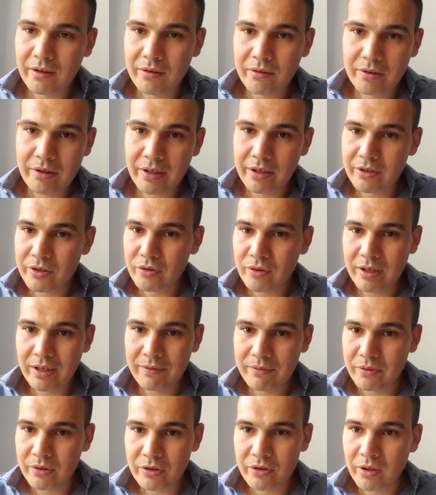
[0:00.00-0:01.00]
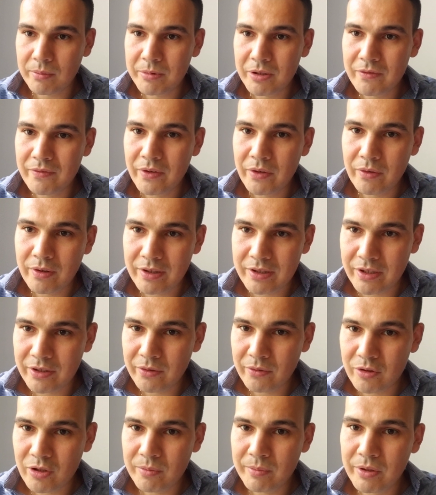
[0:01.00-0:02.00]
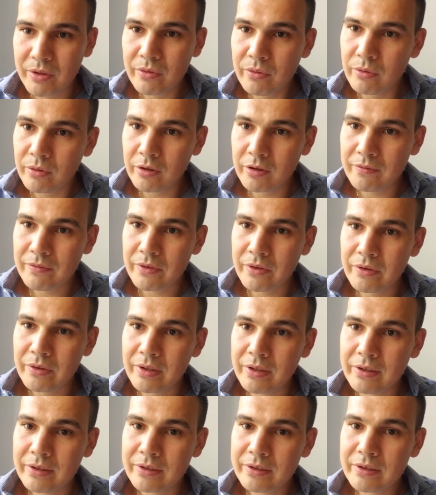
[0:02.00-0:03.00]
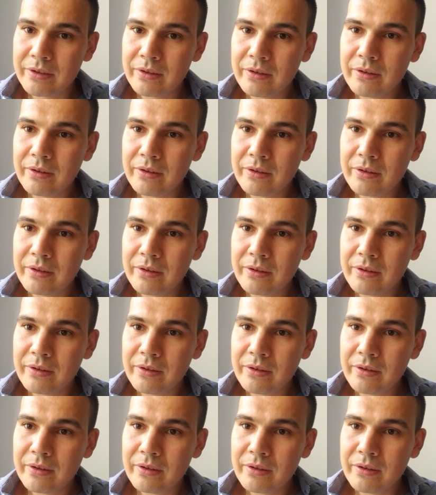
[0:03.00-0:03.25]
Okay, so I have to stop this video because I know it's gonna be too long for you guys.